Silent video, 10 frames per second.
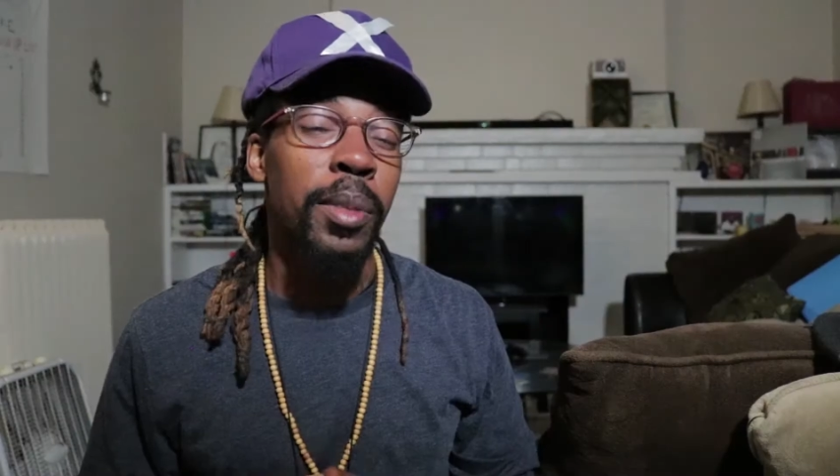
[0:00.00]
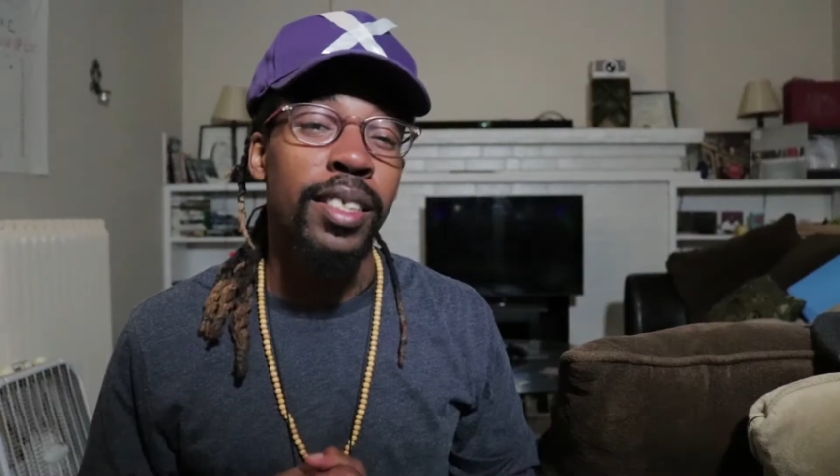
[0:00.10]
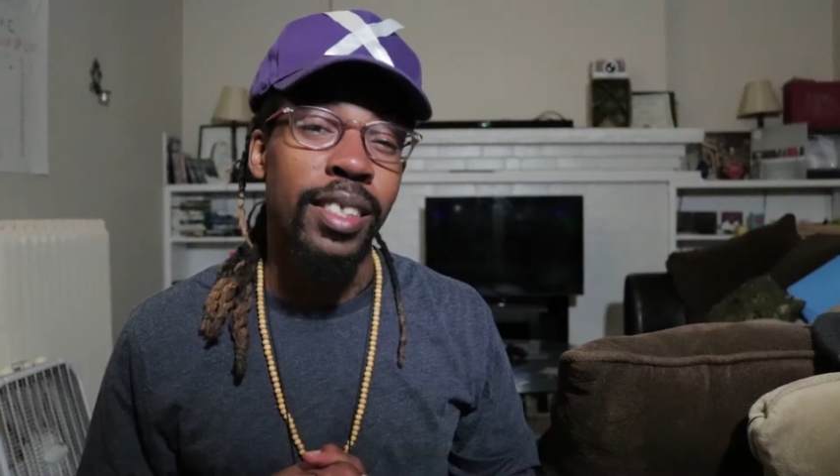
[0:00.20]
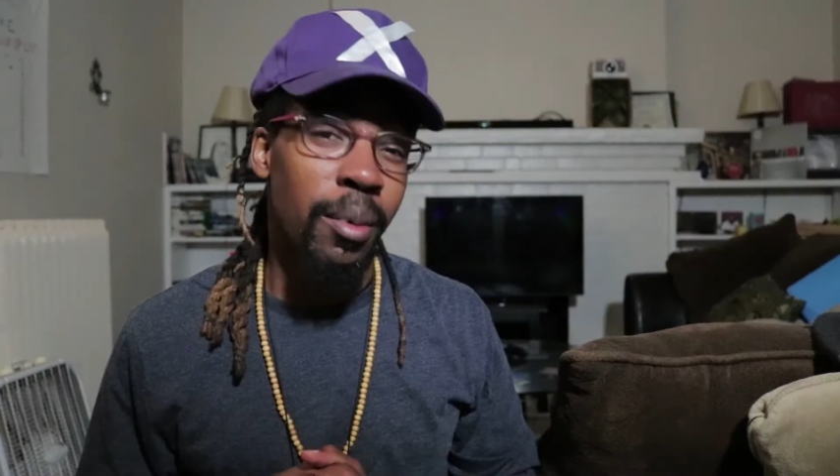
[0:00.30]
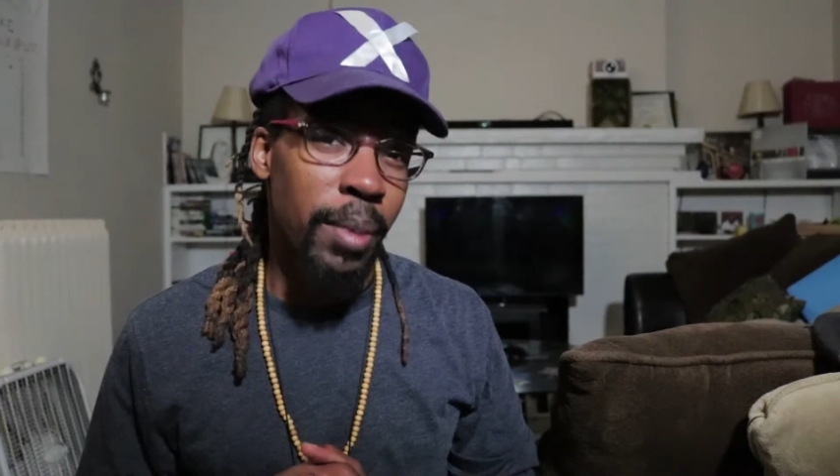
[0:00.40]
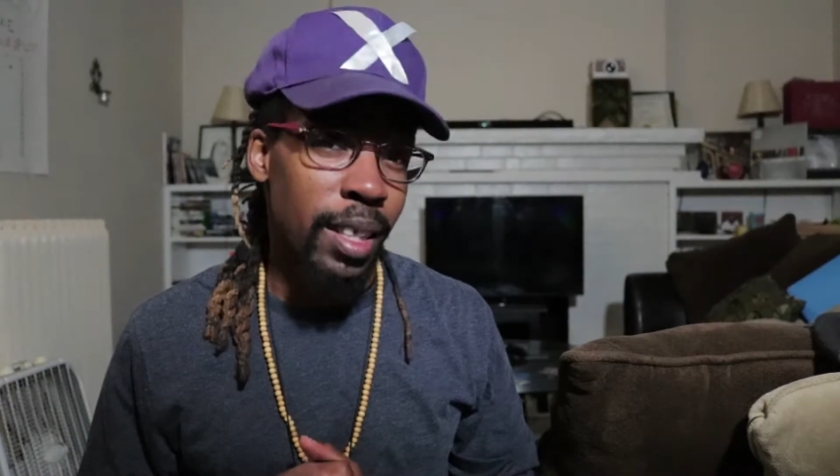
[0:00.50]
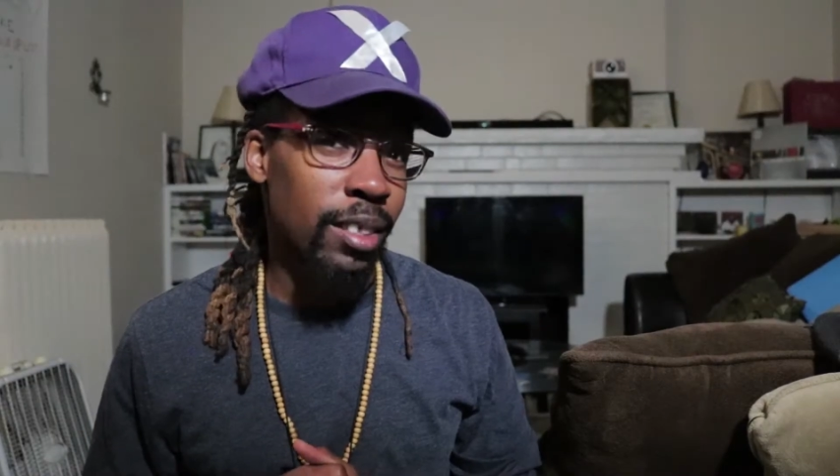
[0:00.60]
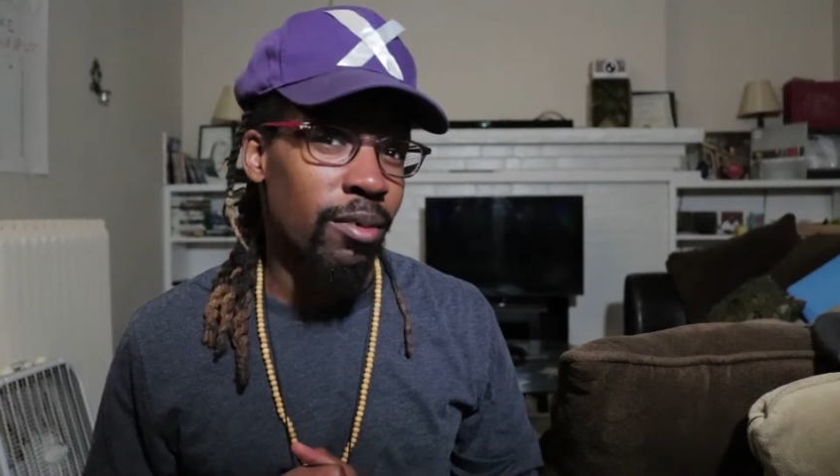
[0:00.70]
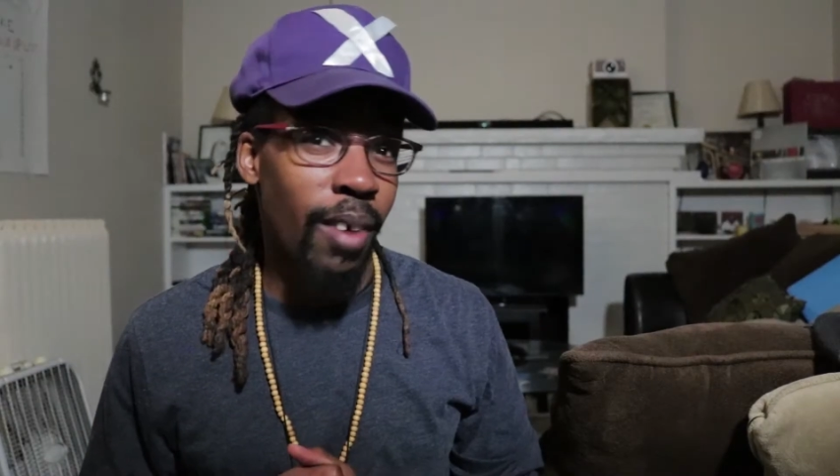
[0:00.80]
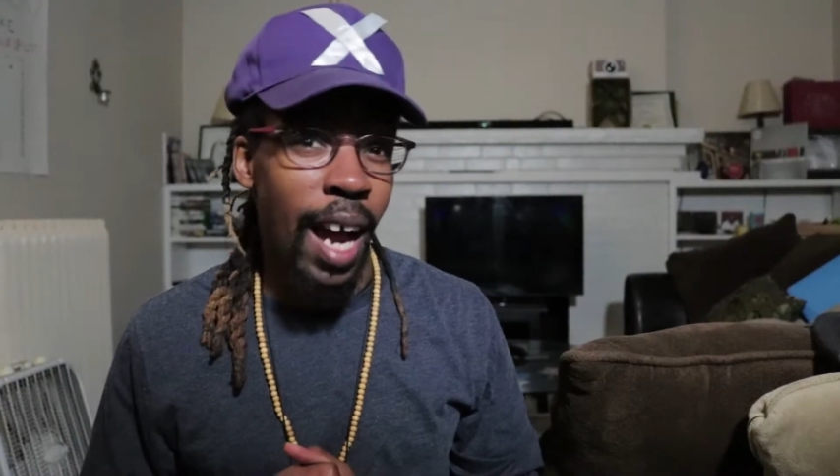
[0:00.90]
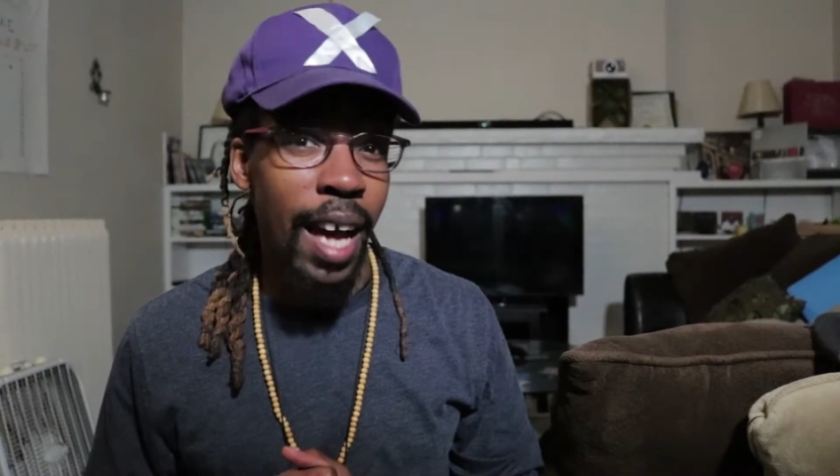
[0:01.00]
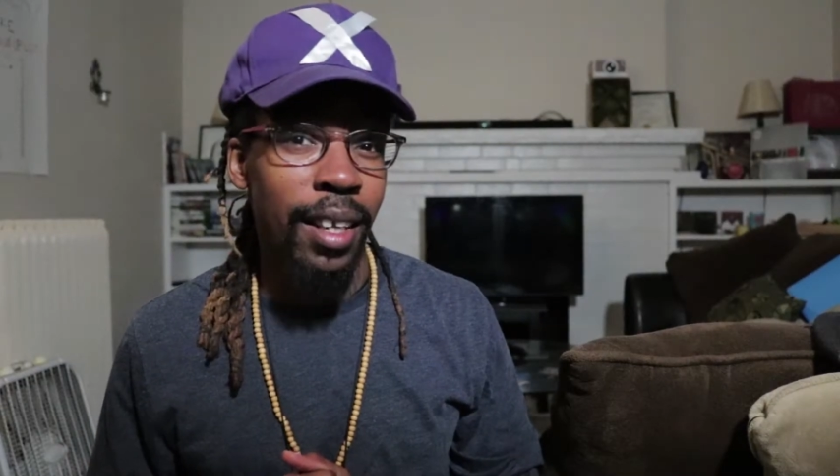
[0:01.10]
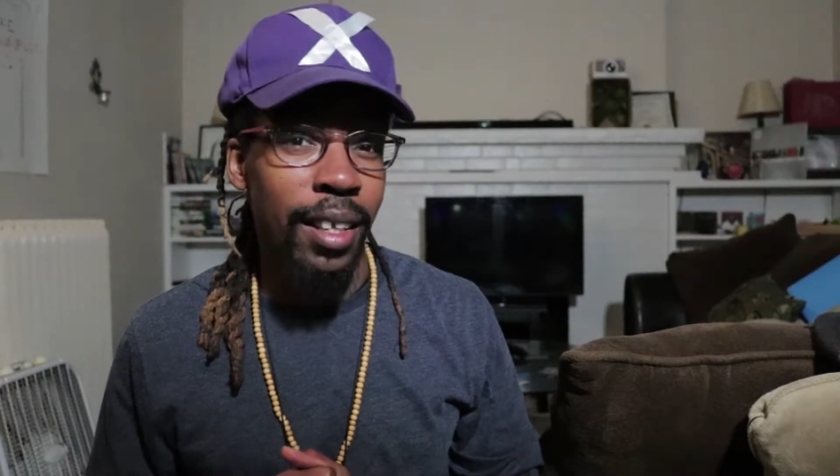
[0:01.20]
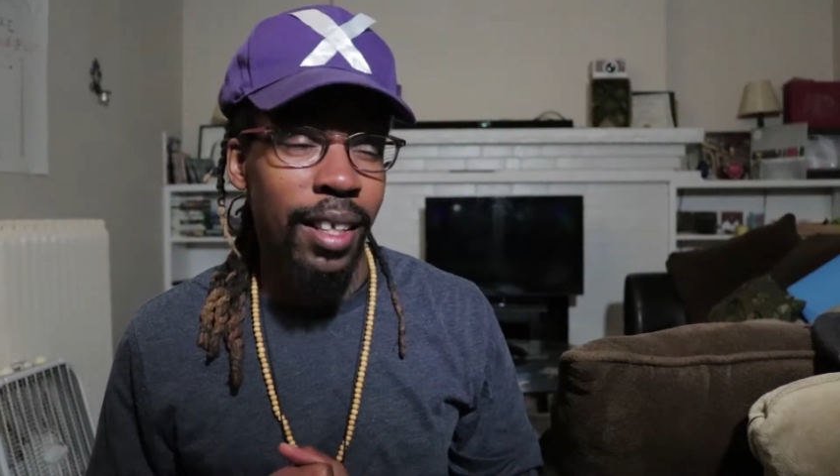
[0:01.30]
you mean to tell me this rat